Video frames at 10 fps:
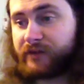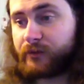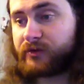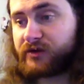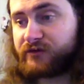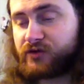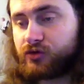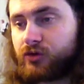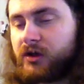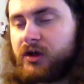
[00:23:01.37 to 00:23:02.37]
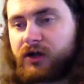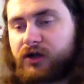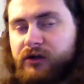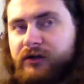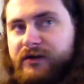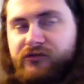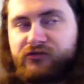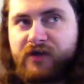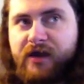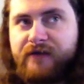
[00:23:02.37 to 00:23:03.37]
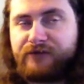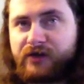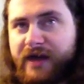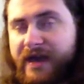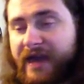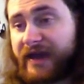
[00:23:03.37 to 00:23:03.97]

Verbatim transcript: that would give you a card like say Verde